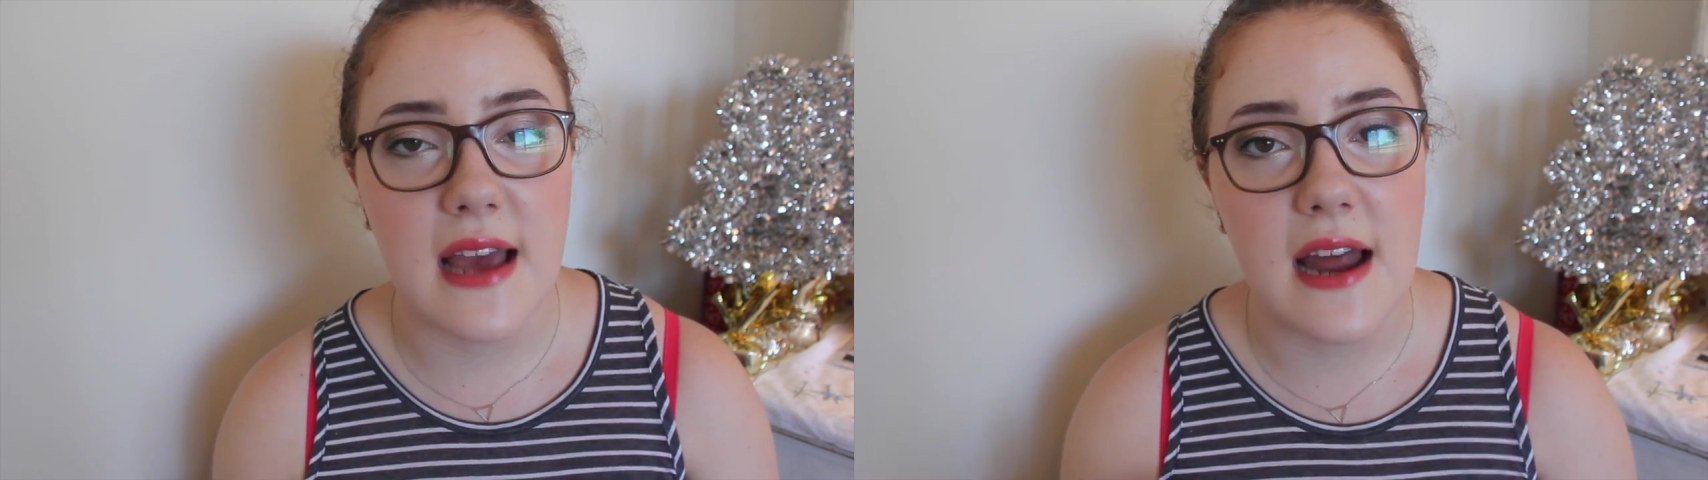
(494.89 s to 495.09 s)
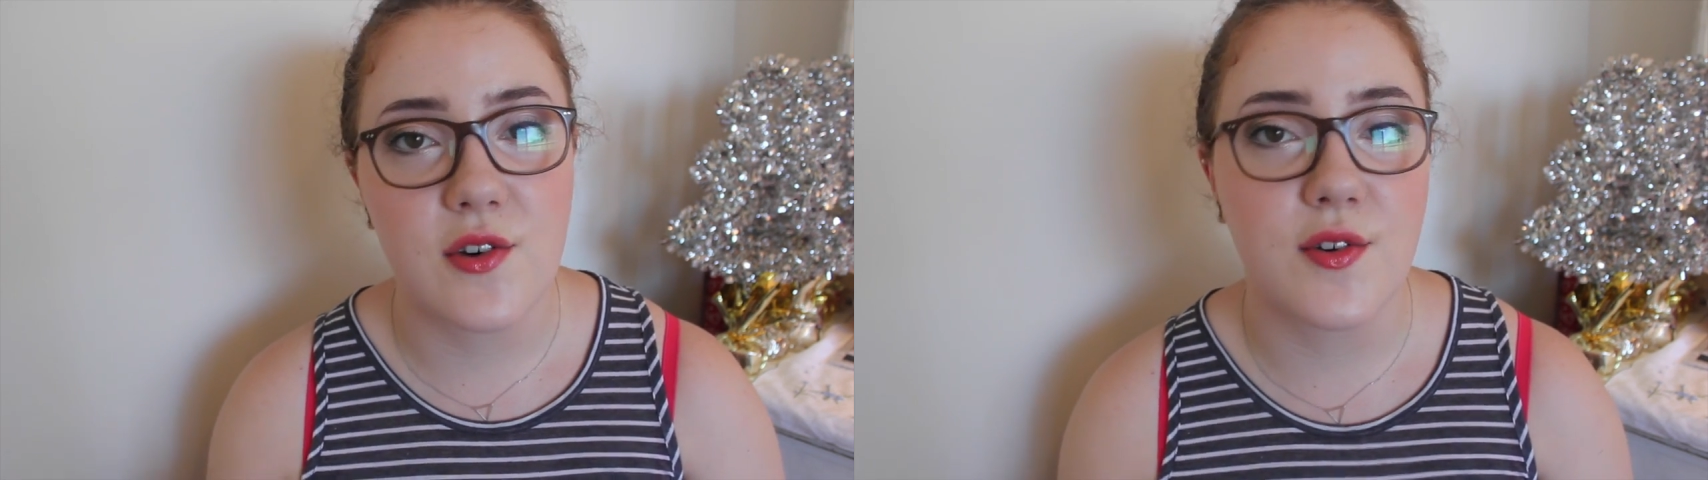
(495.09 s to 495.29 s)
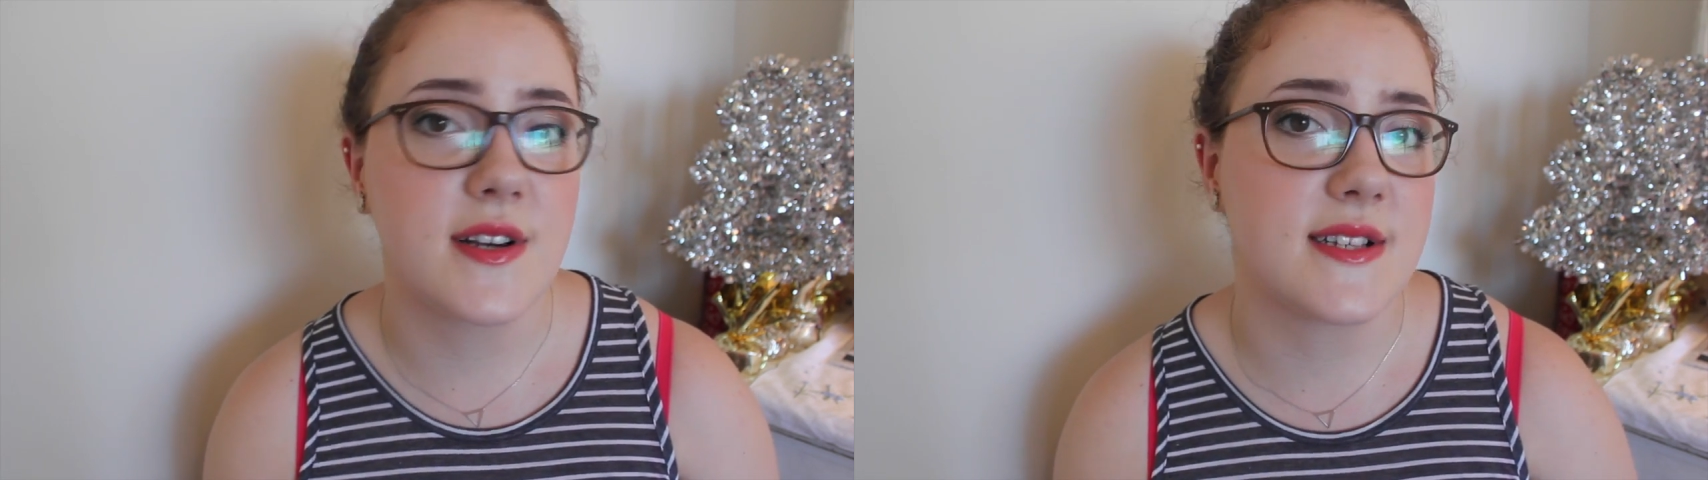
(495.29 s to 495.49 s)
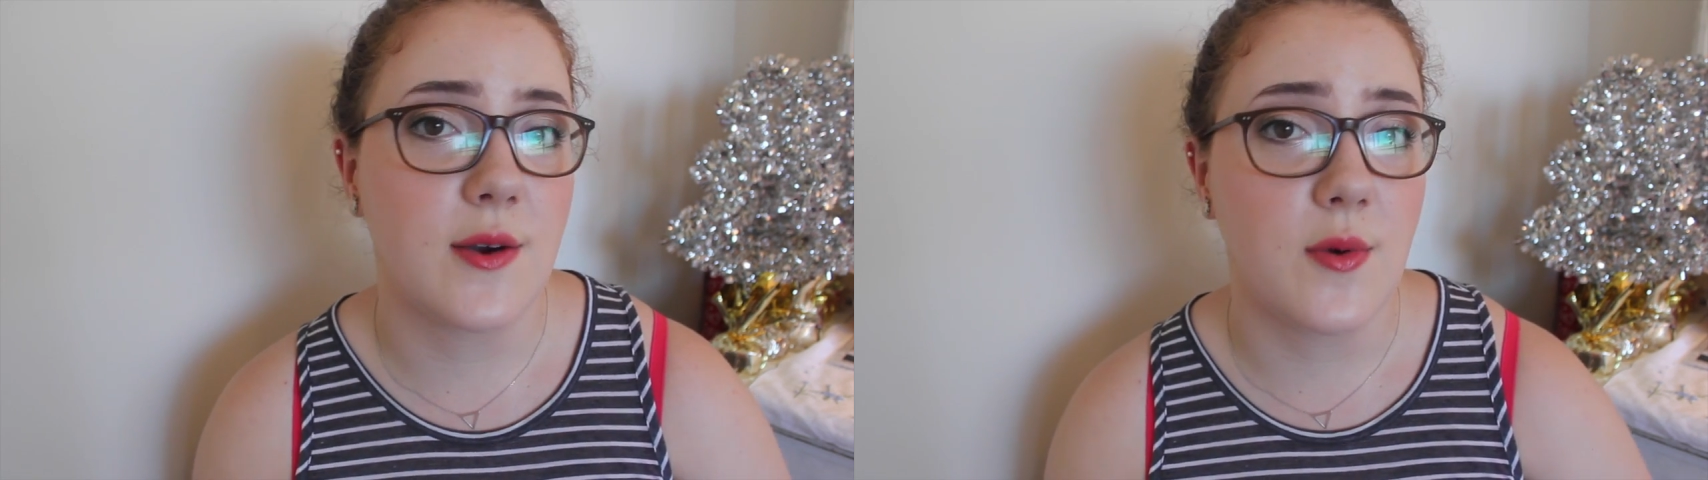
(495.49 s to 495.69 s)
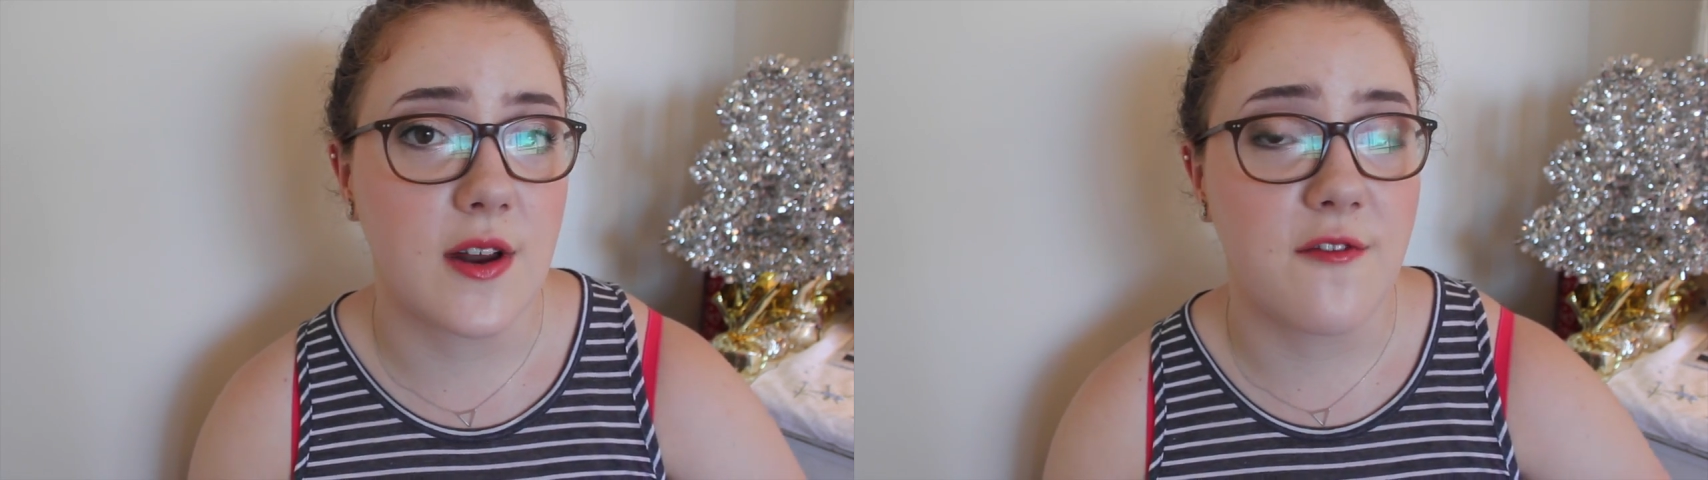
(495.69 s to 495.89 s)
categories I
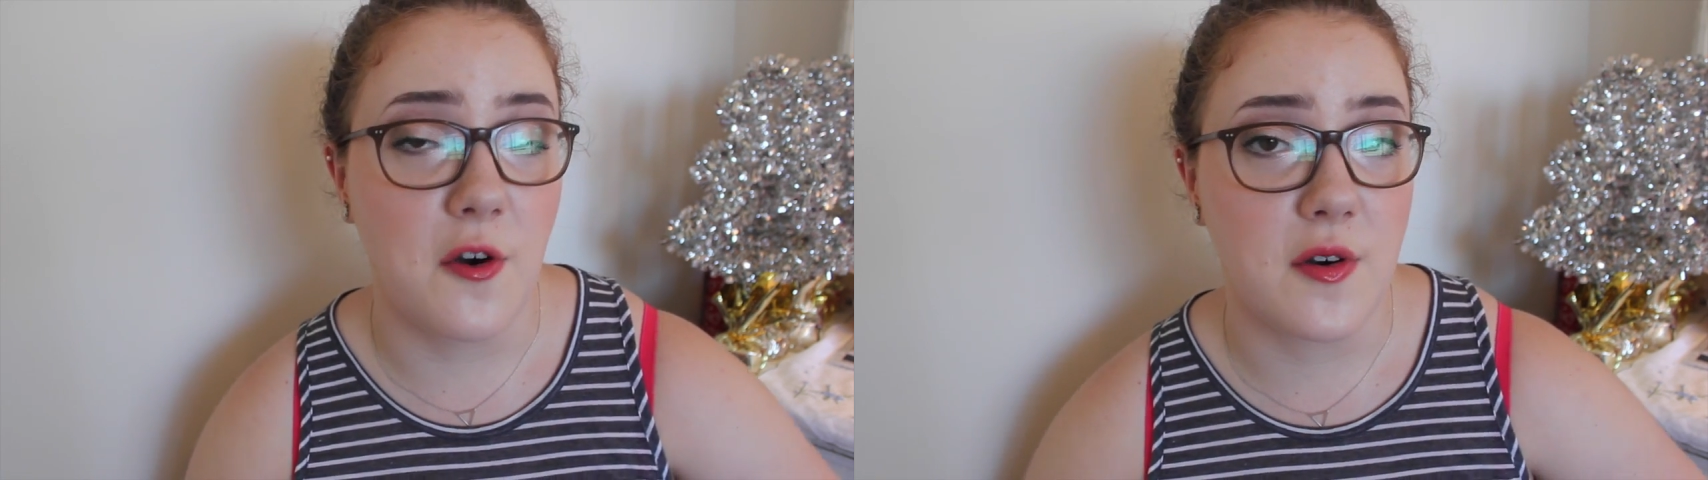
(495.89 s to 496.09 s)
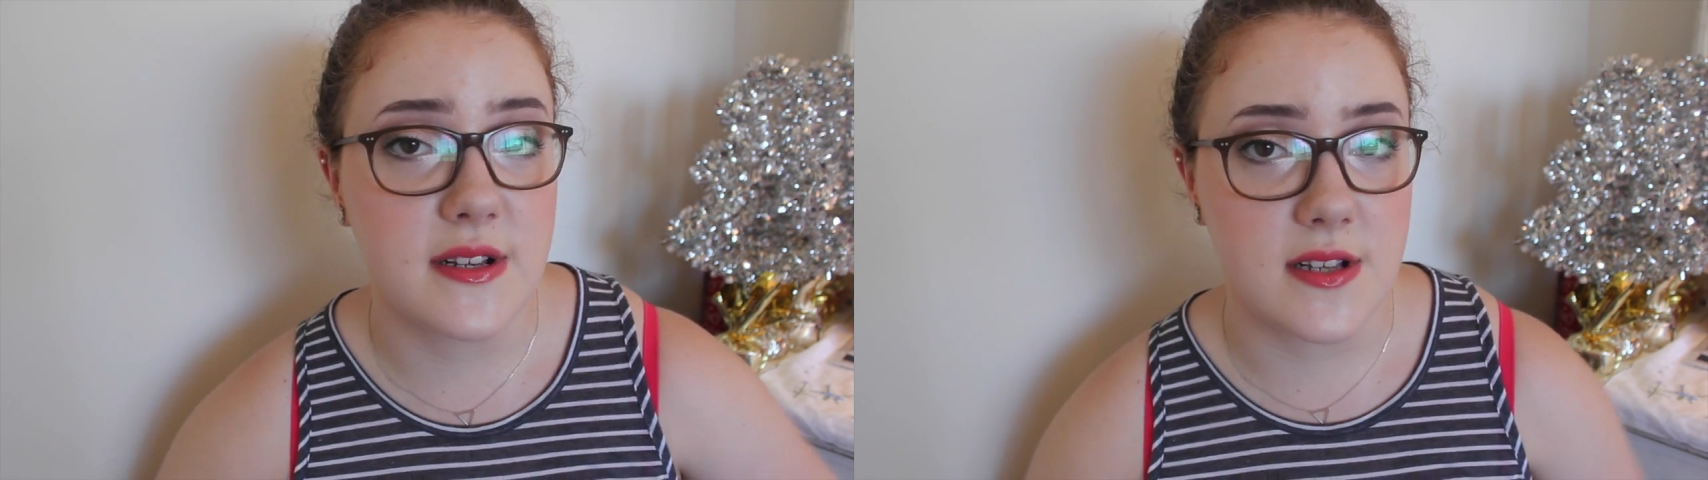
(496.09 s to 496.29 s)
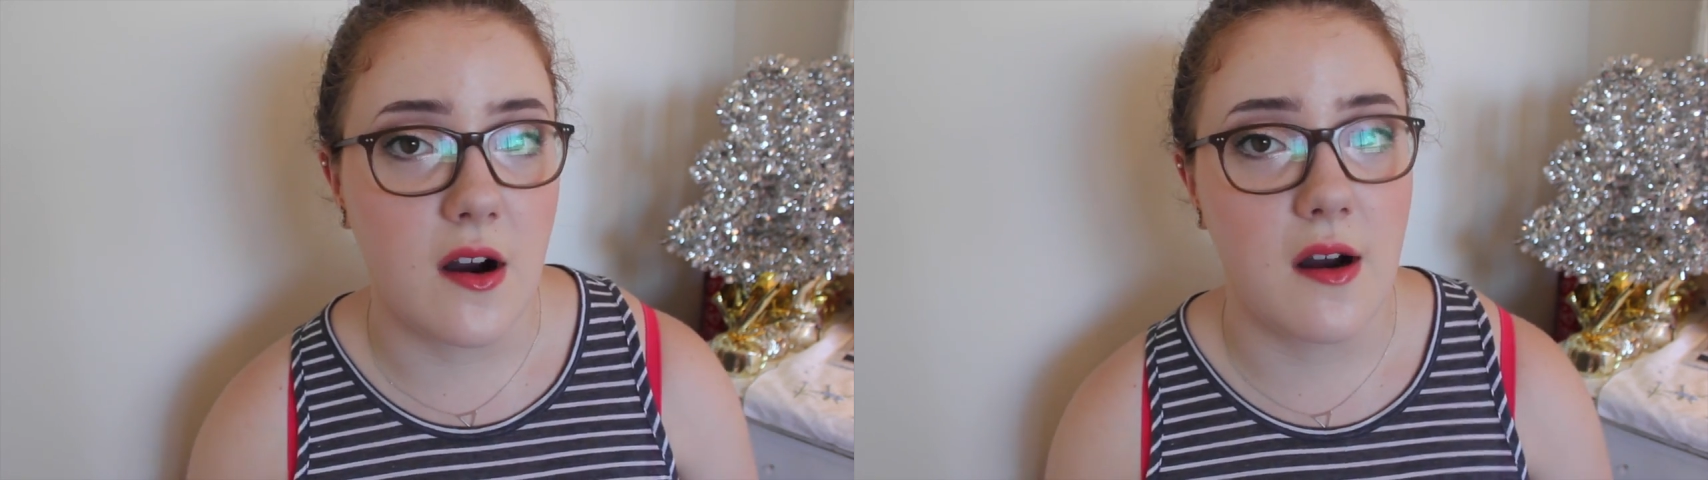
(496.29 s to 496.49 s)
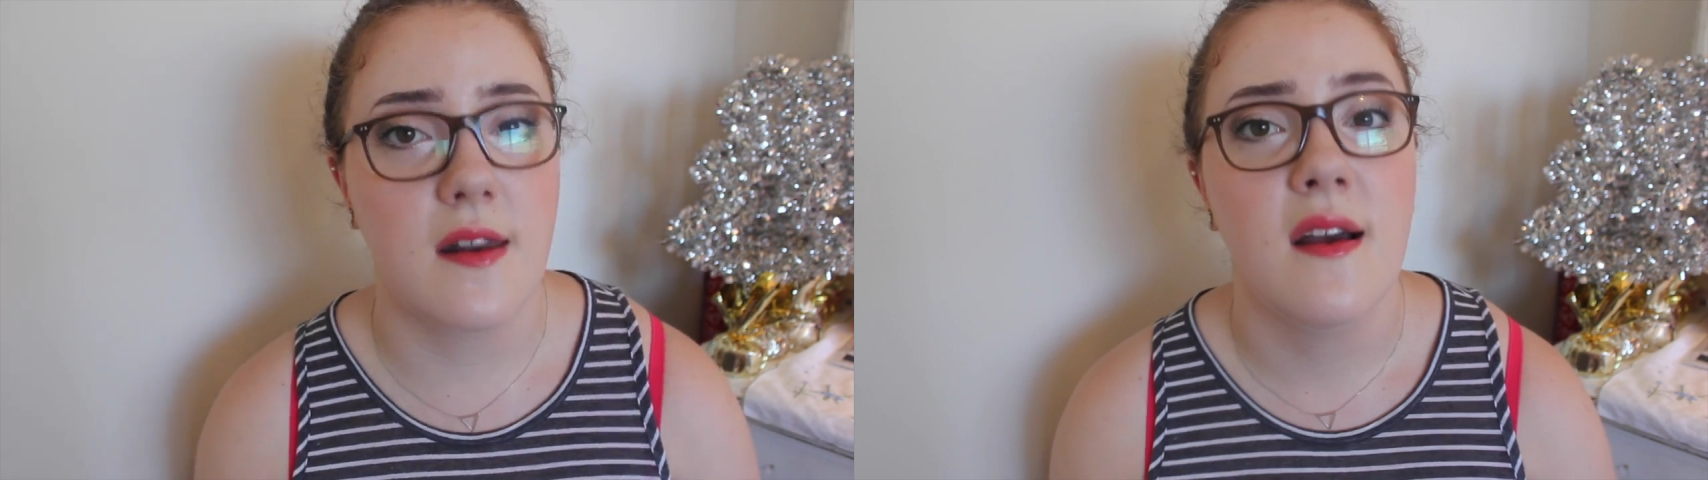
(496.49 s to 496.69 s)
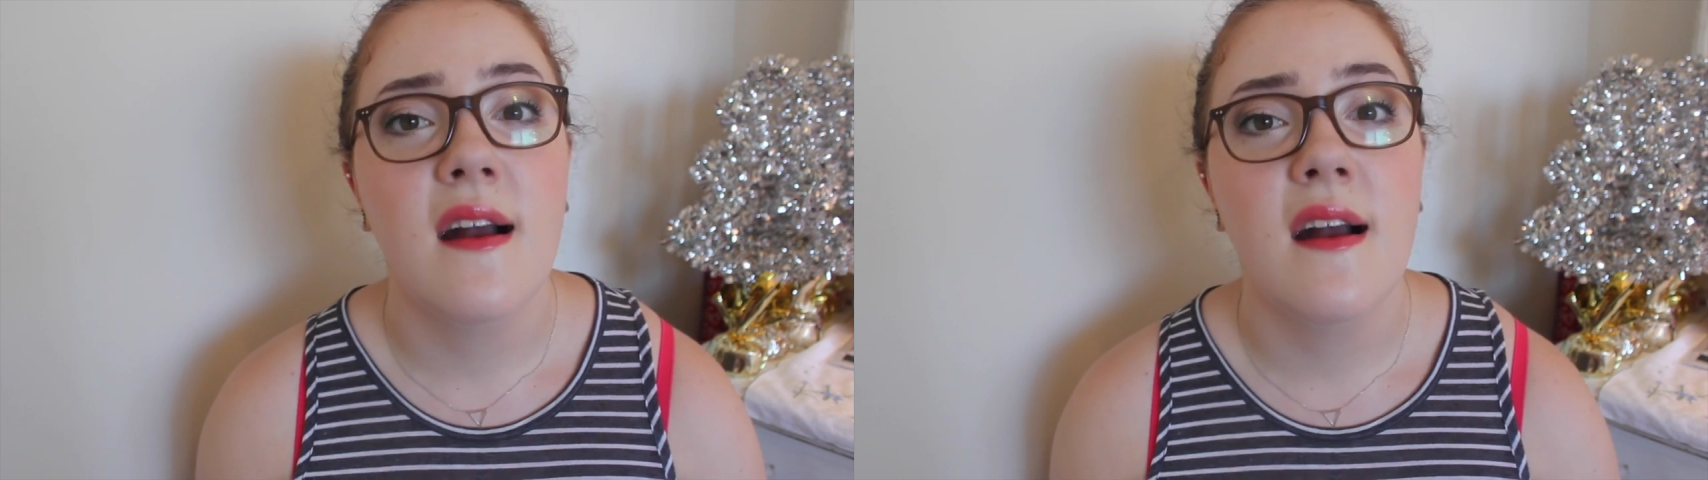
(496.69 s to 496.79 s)
want to focus on.